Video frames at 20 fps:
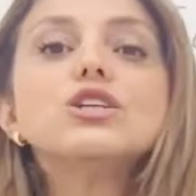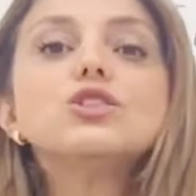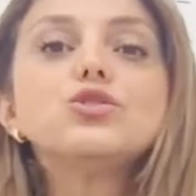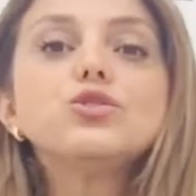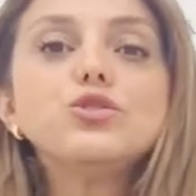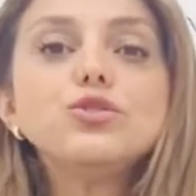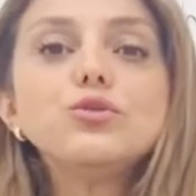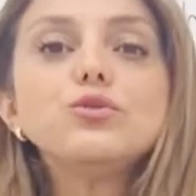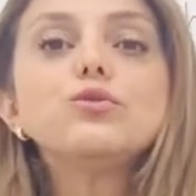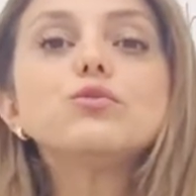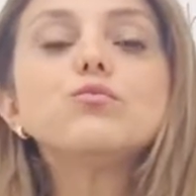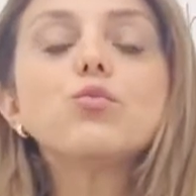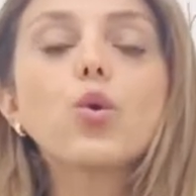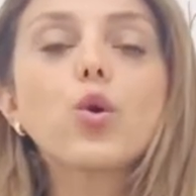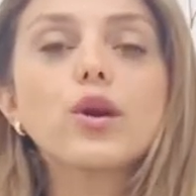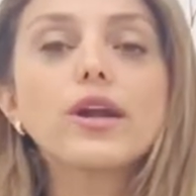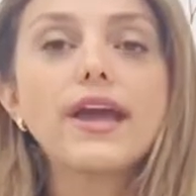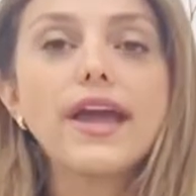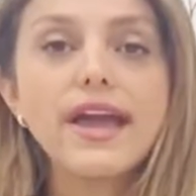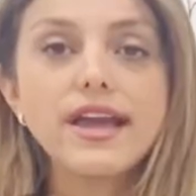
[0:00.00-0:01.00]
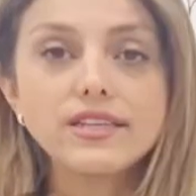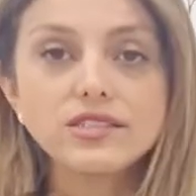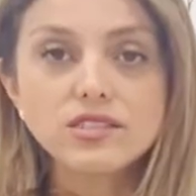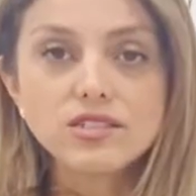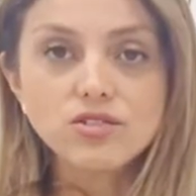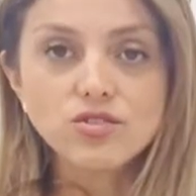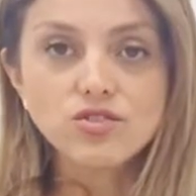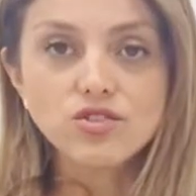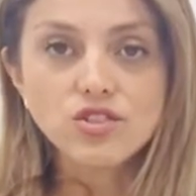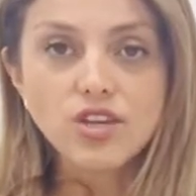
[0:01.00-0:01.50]
Do more
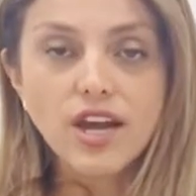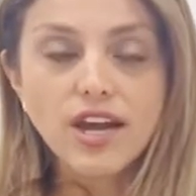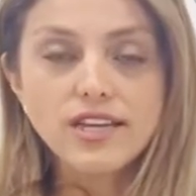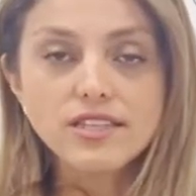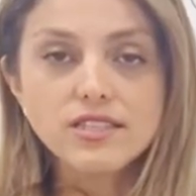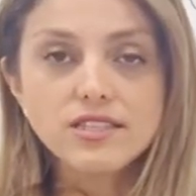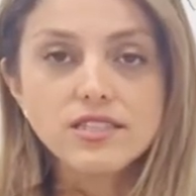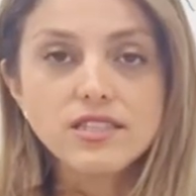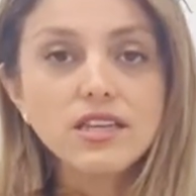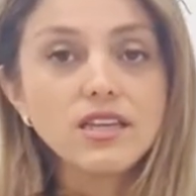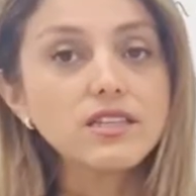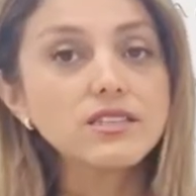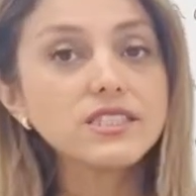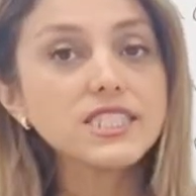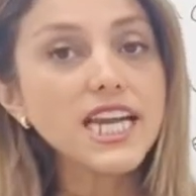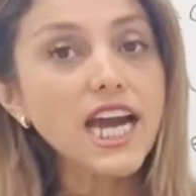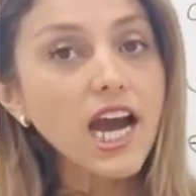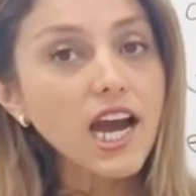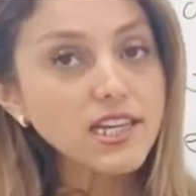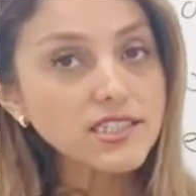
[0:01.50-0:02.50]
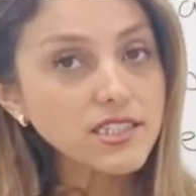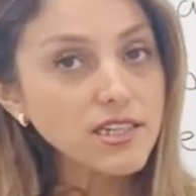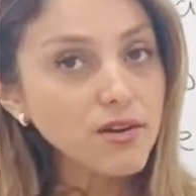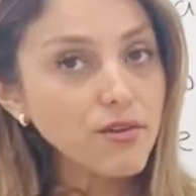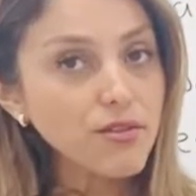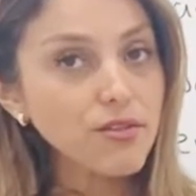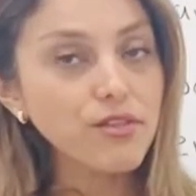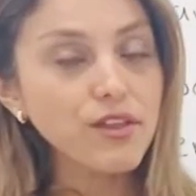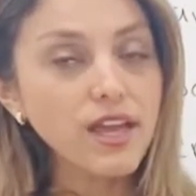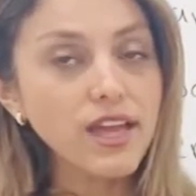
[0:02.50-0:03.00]
exercise. The
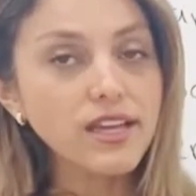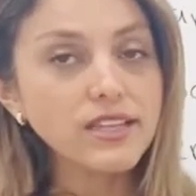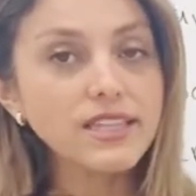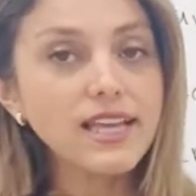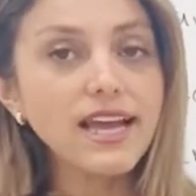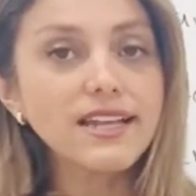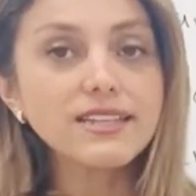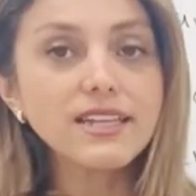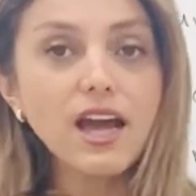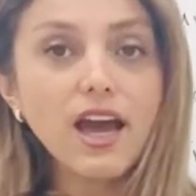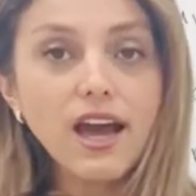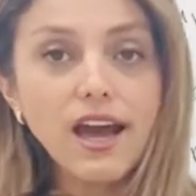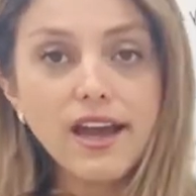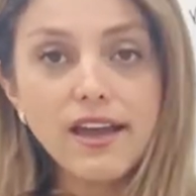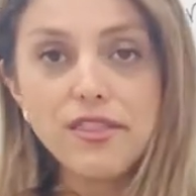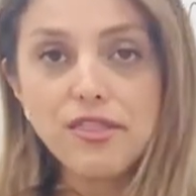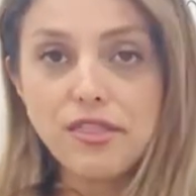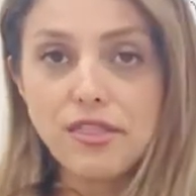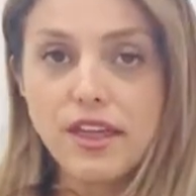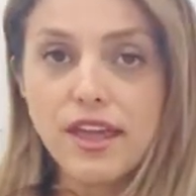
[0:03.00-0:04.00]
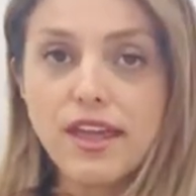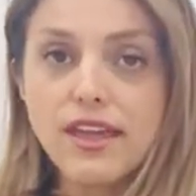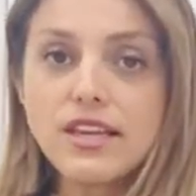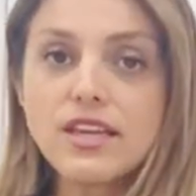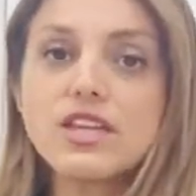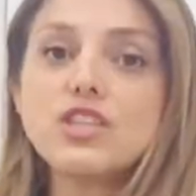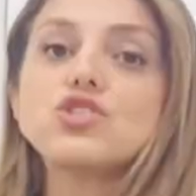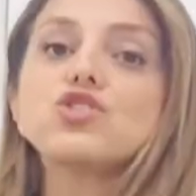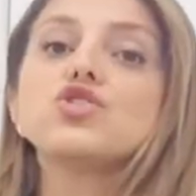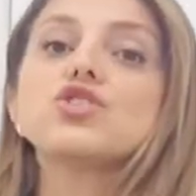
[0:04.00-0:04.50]
other thing that I think
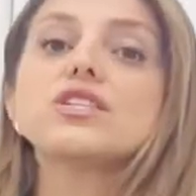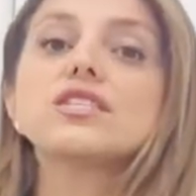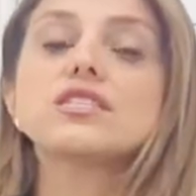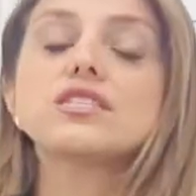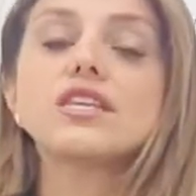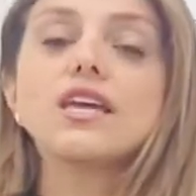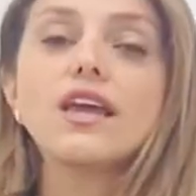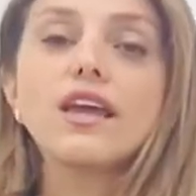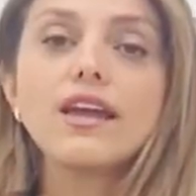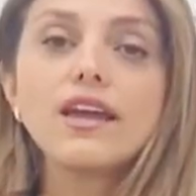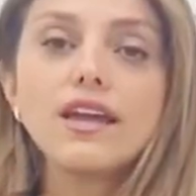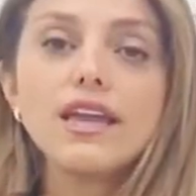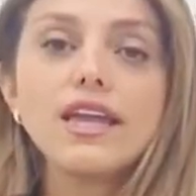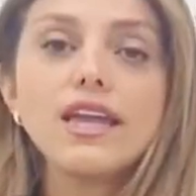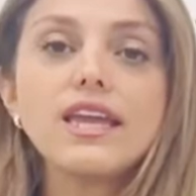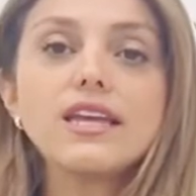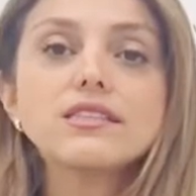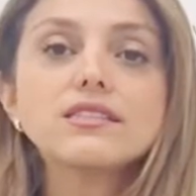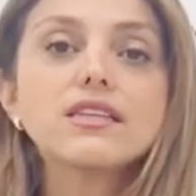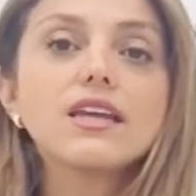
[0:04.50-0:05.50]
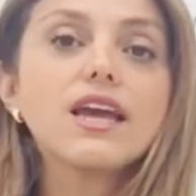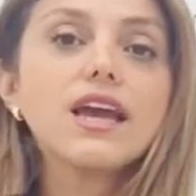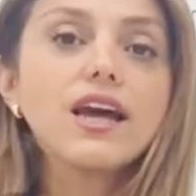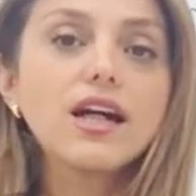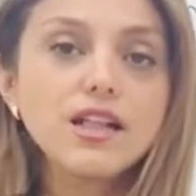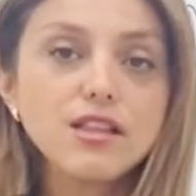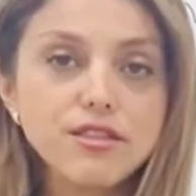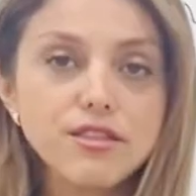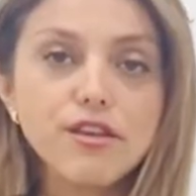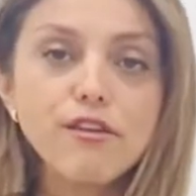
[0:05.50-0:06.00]
is just eat
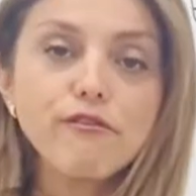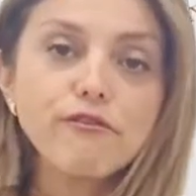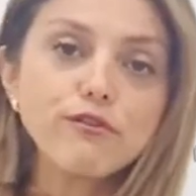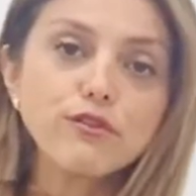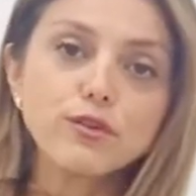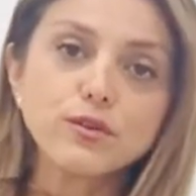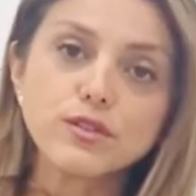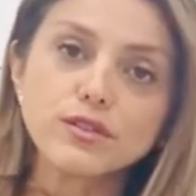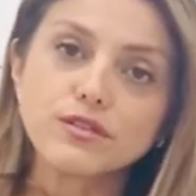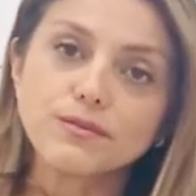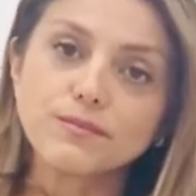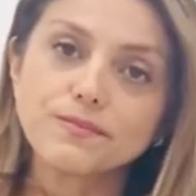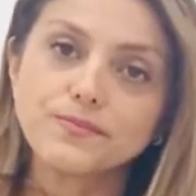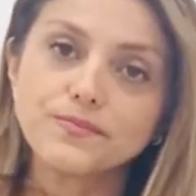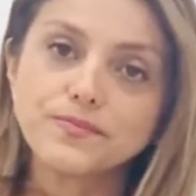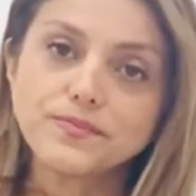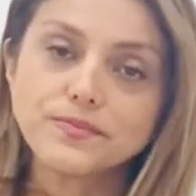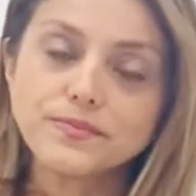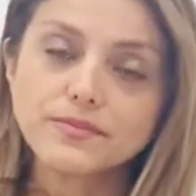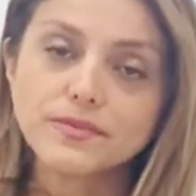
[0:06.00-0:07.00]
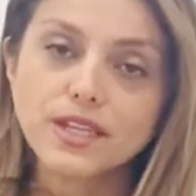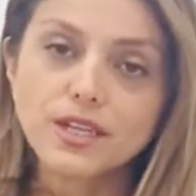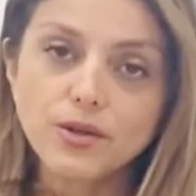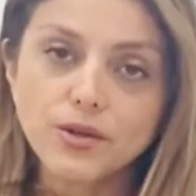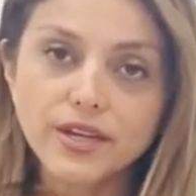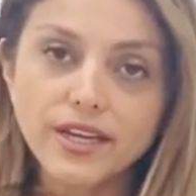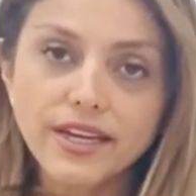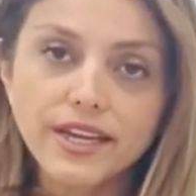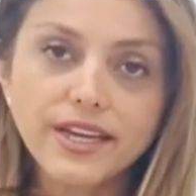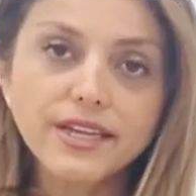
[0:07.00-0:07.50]
healthy food,
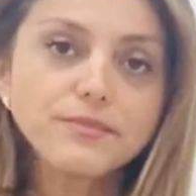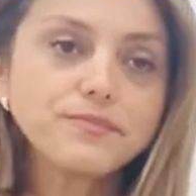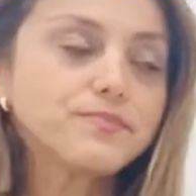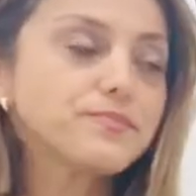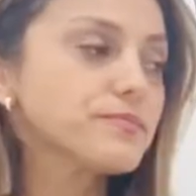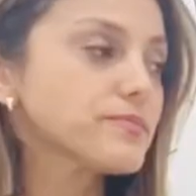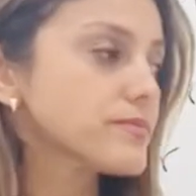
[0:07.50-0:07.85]
okay?